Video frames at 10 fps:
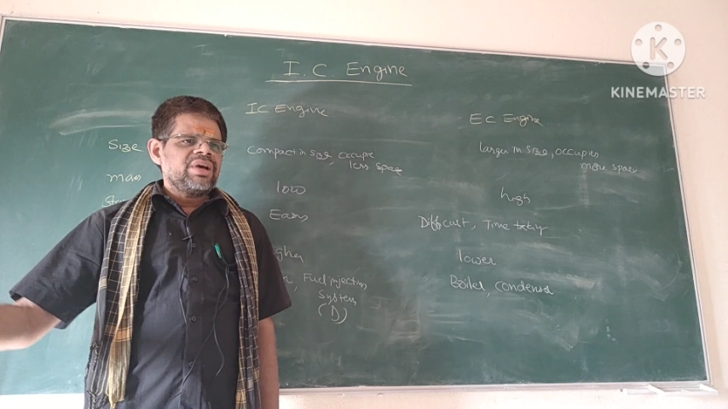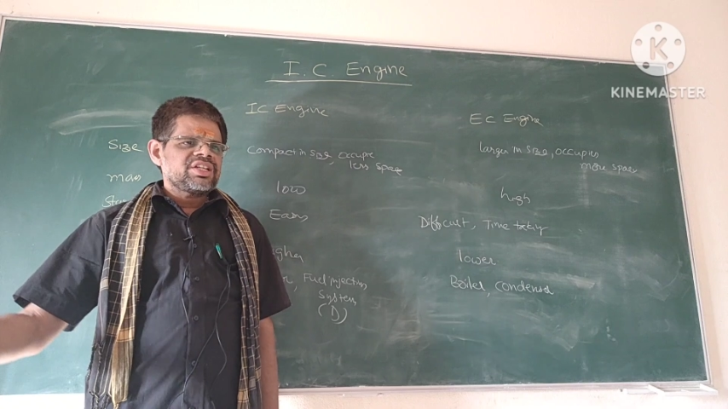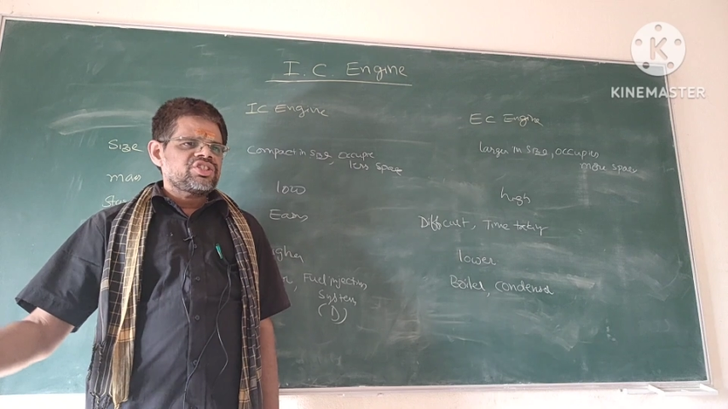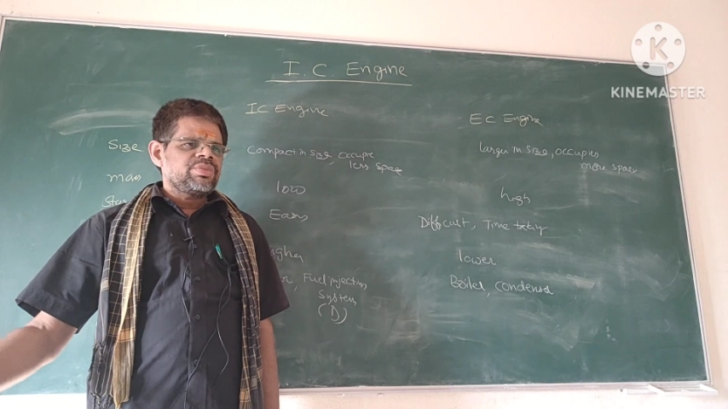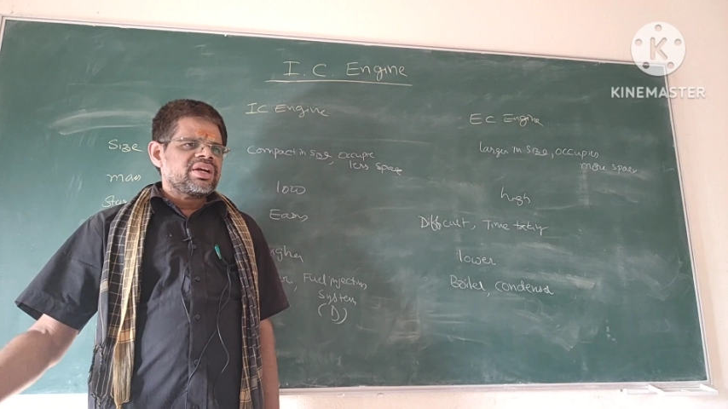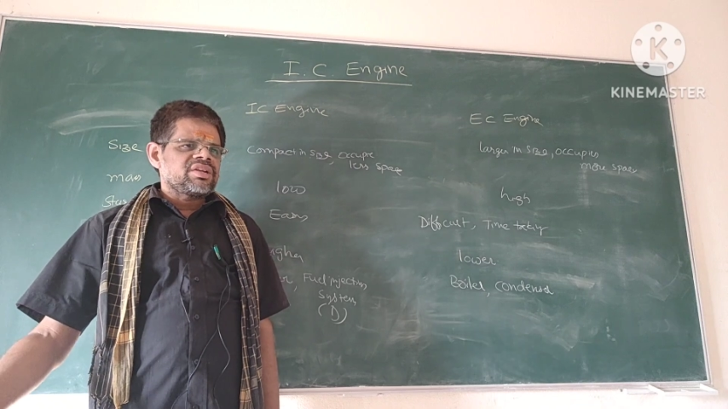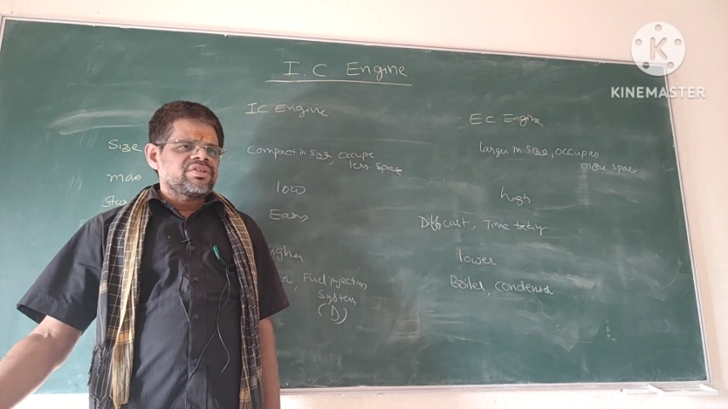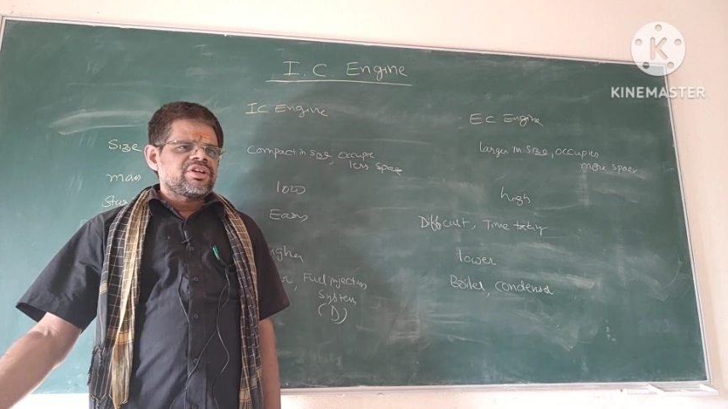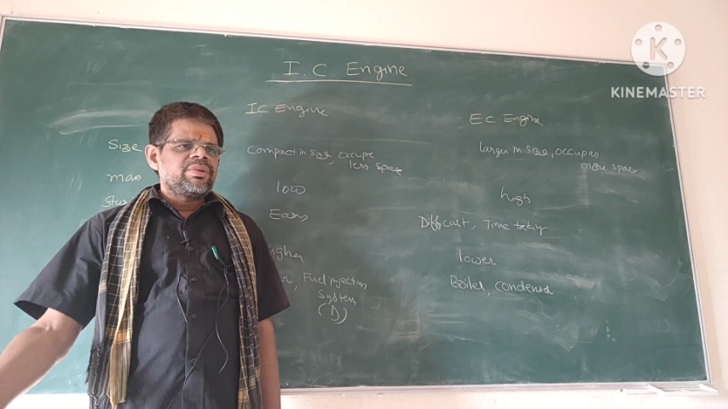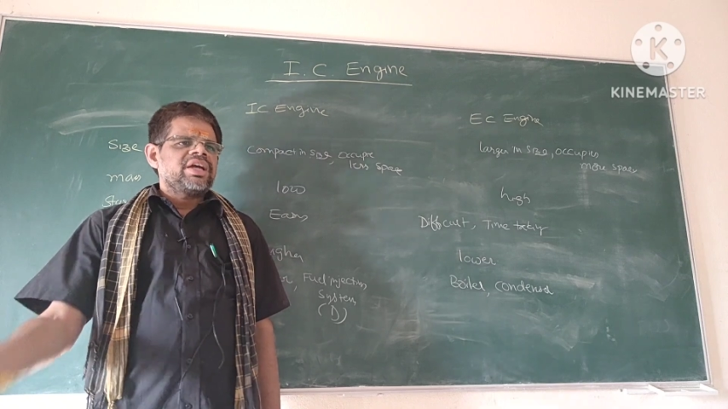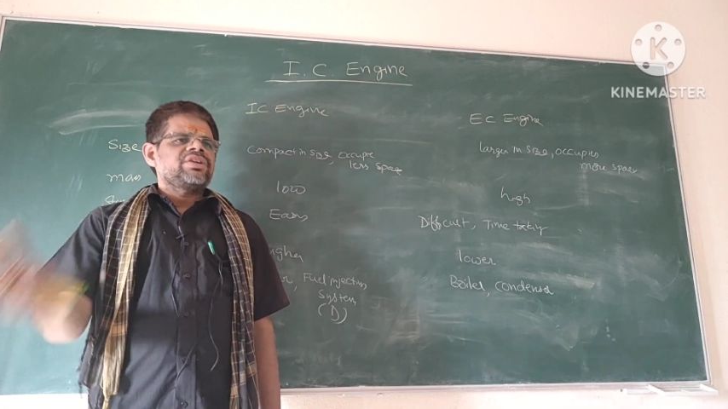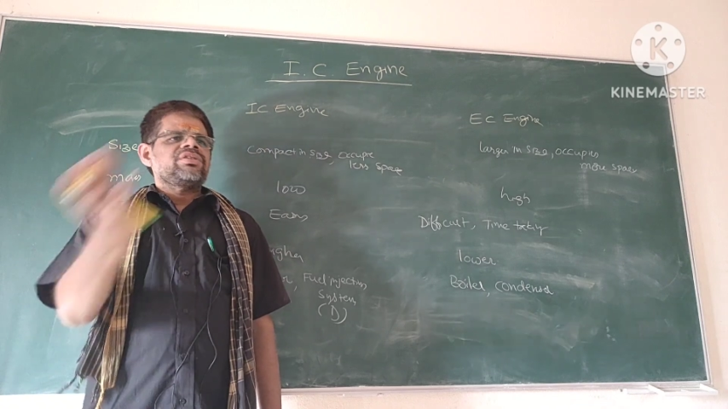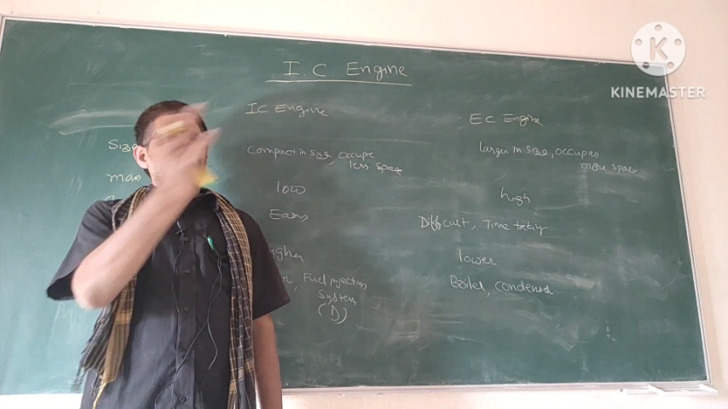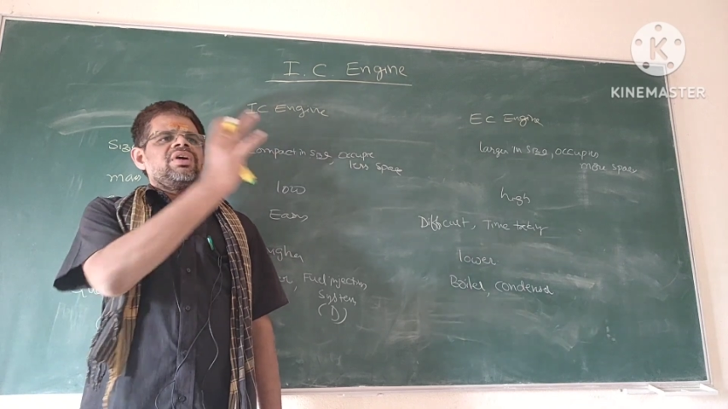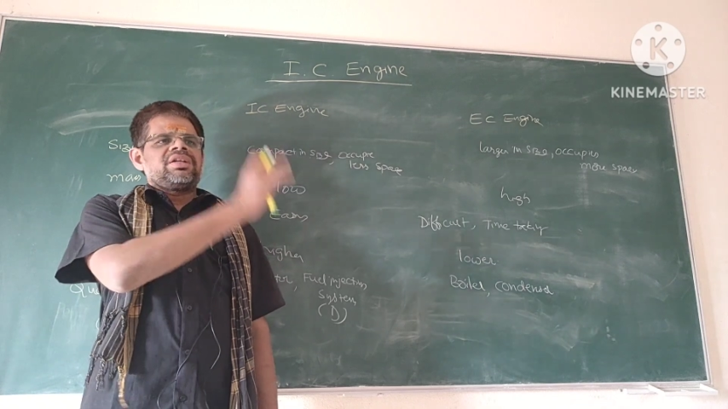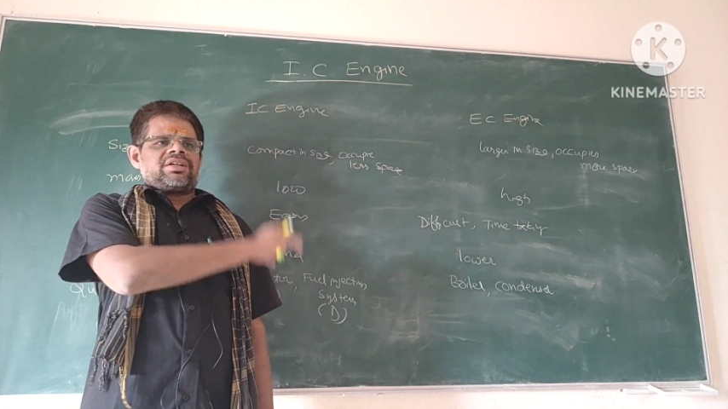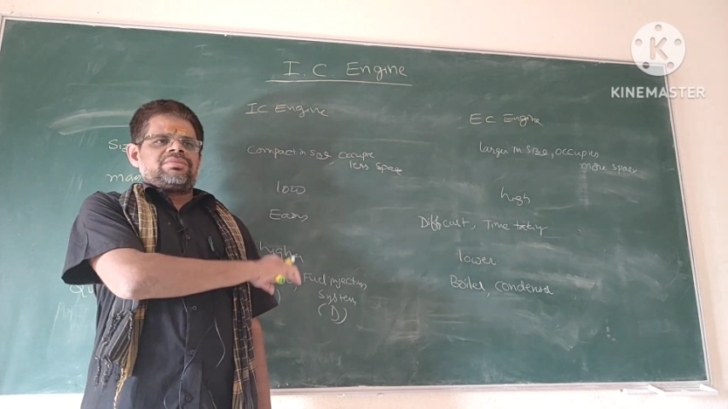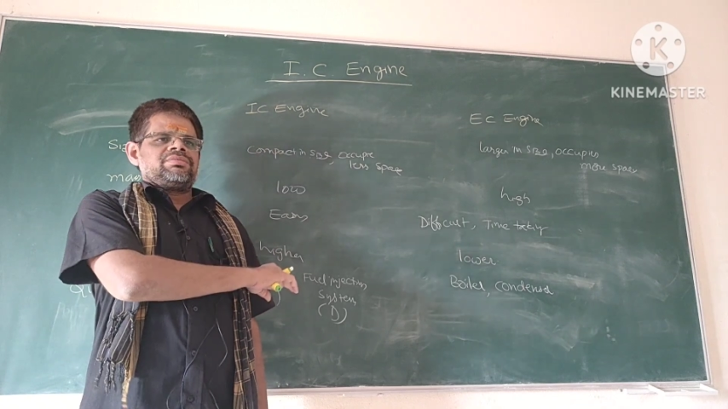has to be converted back into the water.